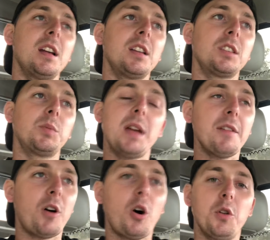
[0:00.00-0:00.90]
so we
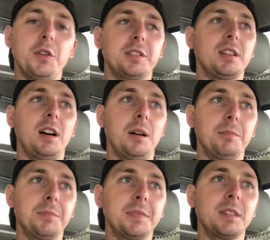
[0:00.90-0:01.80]
have all this
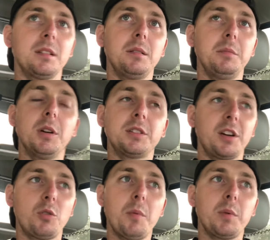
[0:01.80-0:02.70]
military
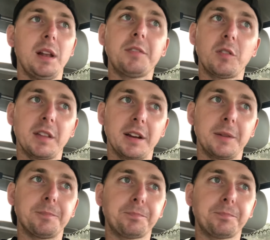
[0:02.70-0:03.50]
equipment we left over there.